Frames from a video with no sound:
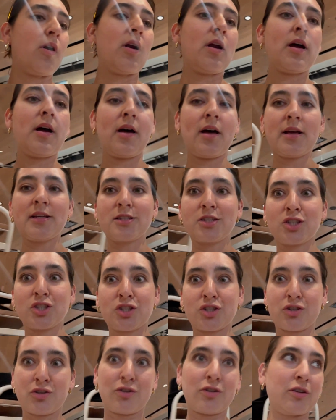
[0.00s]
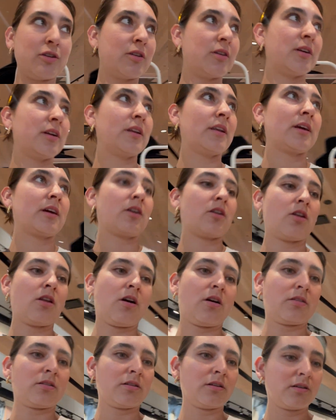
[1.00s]
a skirt, like a
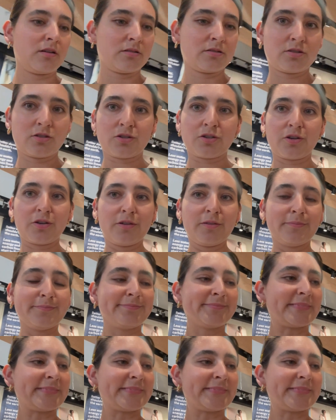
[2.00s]
long skirt.